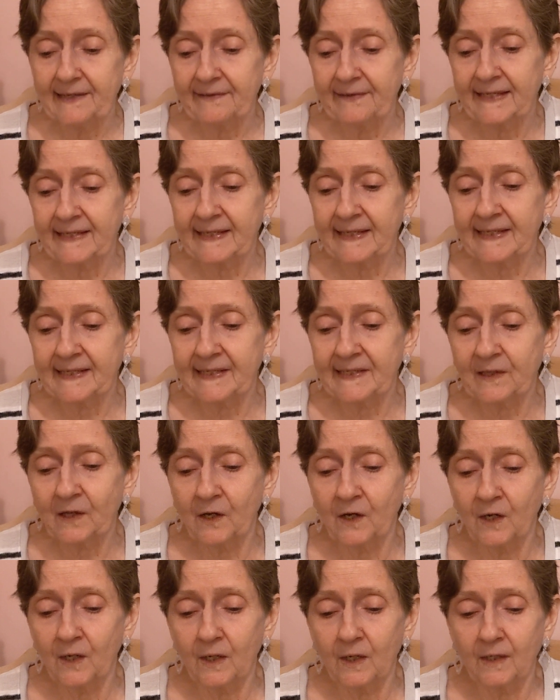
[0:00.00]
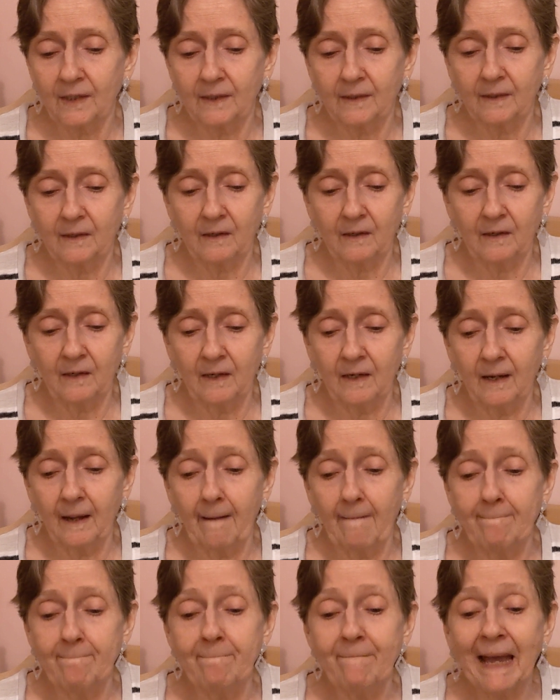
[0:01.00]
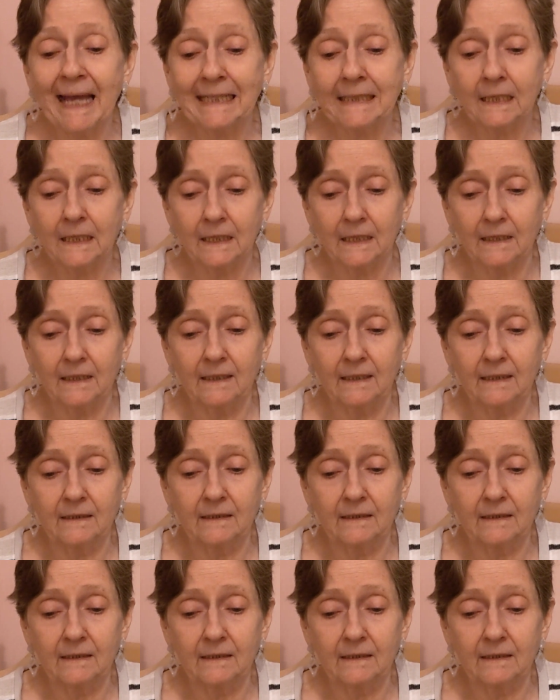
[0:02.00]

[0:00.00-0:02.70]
This is the uh, metal.